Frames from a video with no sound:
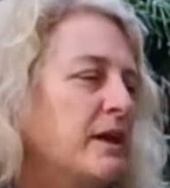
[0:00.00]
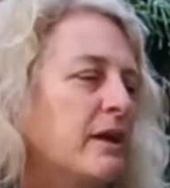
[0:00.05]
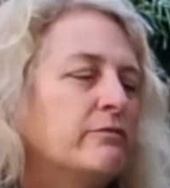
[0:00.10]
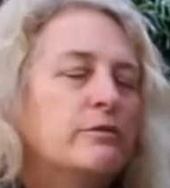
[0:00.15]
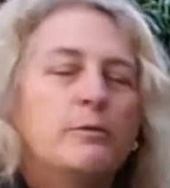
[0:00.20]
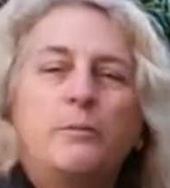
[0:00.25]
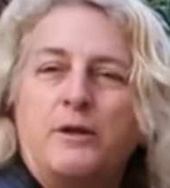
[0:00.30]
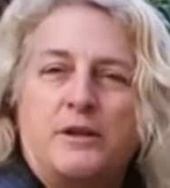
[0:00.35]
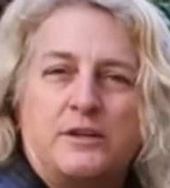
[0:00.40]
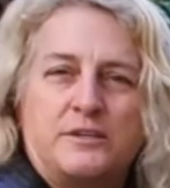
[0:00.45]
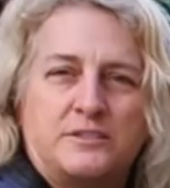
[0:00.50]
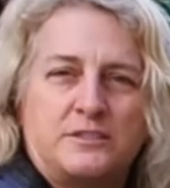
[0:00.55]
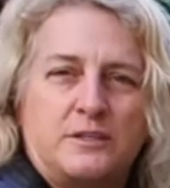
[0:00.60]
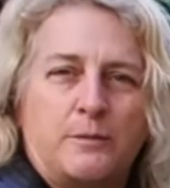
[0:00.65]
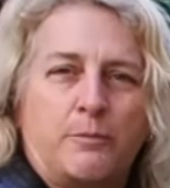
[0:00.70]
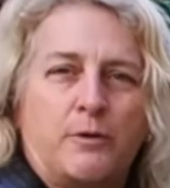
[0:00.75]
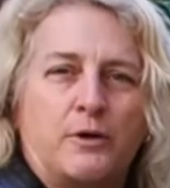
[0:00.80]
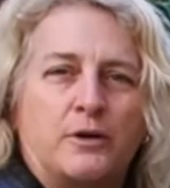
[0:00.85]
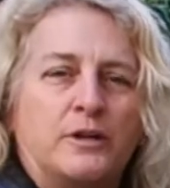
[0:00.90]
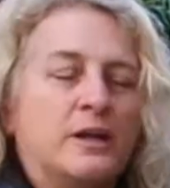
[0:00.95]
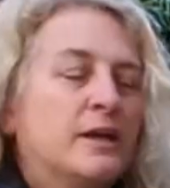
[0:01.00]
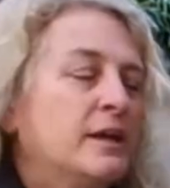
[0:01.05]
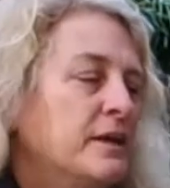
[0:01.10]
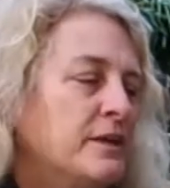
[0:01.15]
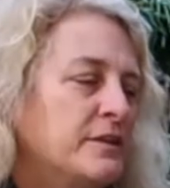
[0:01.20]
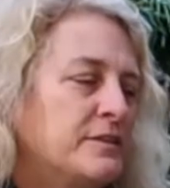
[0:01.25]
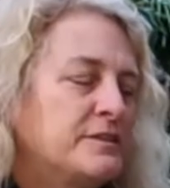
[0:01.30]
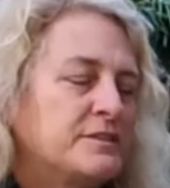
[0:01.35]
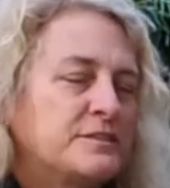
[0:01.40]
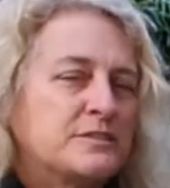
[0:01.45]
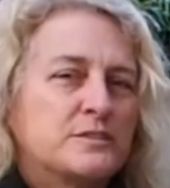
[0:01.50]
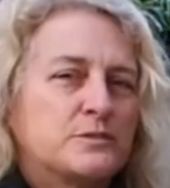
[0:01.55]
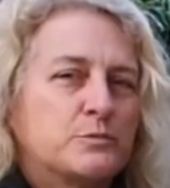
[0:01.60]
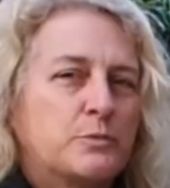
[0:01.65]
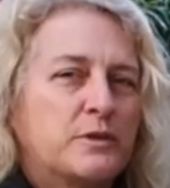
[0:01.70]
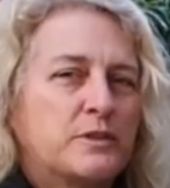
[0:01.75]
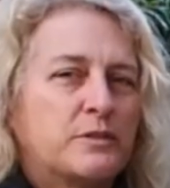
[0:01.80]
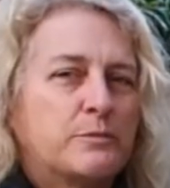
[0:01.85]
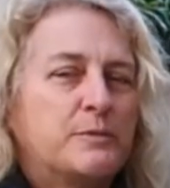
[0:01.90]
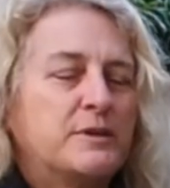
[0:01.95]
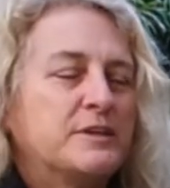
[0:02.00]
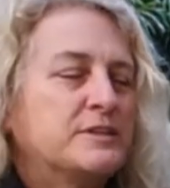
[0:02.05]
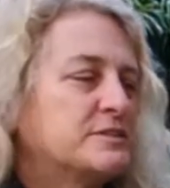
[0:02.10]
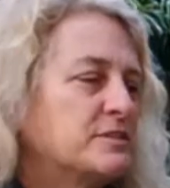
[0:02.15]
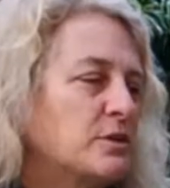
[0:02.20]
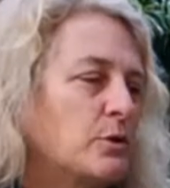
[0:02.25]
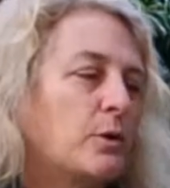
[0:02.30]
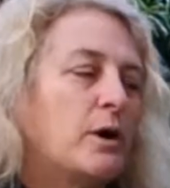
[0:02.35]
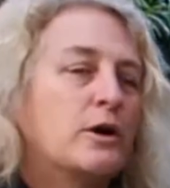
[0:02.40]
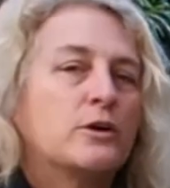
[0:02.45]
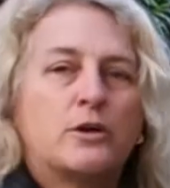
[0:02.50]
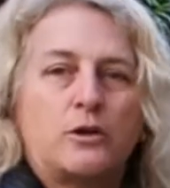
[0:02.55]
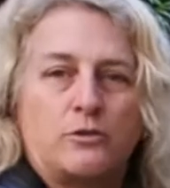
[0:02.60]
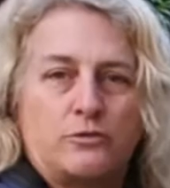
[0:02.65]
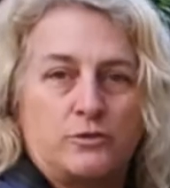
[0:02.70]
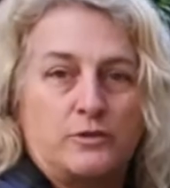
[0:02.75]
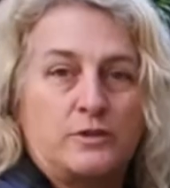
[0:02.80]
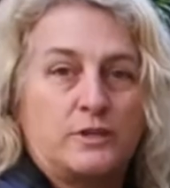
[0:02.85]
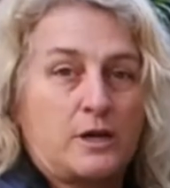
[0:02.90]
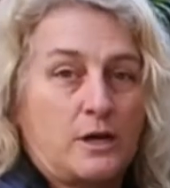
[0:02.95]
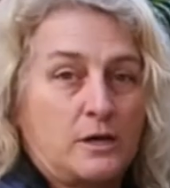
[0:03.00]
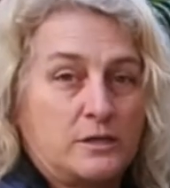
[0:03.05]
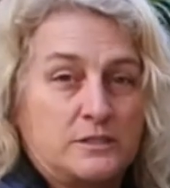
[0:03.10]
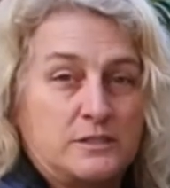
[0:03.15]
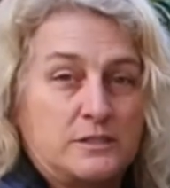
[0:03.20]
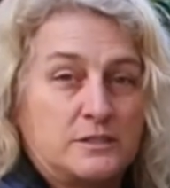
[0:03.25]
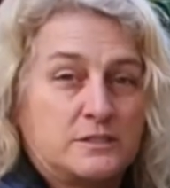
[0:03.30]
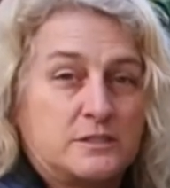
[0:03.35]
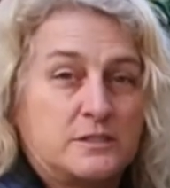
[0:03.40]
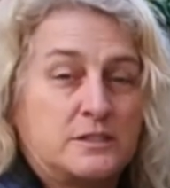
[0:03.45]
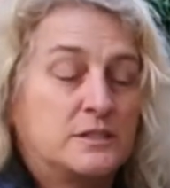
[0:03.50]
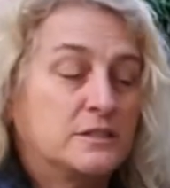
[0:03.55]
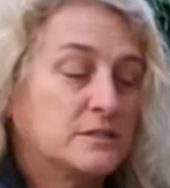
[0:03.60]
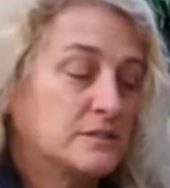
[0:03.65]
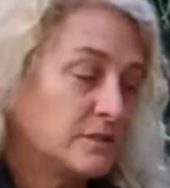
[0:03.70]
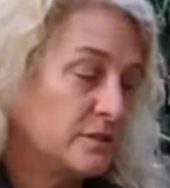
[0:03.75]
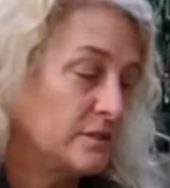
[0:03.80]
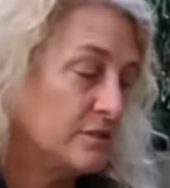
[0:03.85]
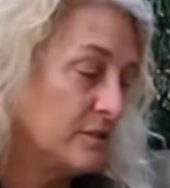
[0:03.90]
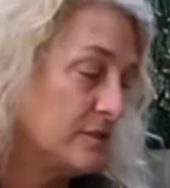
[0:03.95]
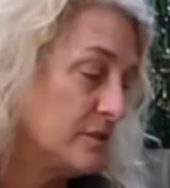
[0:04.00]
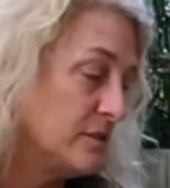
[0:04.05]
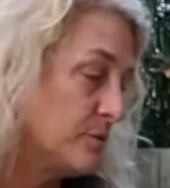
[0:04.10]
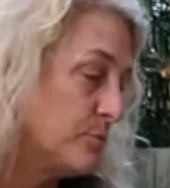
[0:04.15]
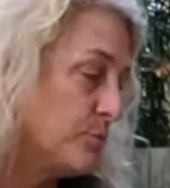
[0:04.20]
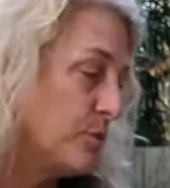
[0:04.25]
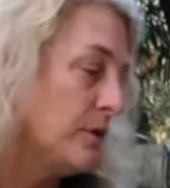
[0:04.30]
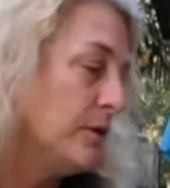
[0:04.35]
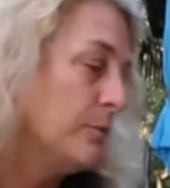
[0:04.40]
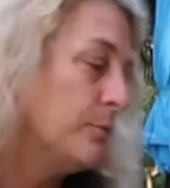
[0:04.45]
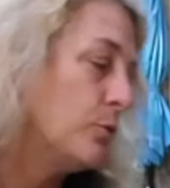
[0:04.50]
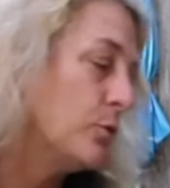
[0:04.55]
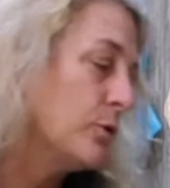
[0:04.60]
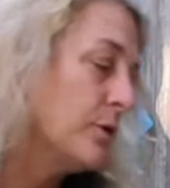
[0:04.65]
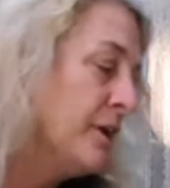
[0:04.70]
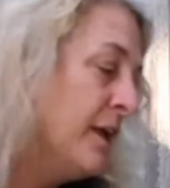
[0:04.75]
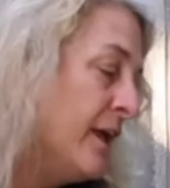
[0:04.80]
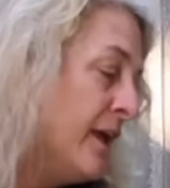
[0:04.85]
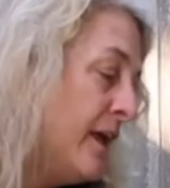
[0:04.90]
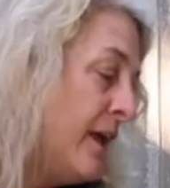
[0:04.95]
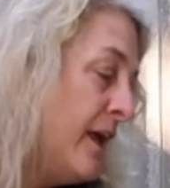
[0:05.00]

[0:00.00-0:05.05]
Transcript: Every boat I step on, this is with me. So I'll go through the contents of this because this is pretty important.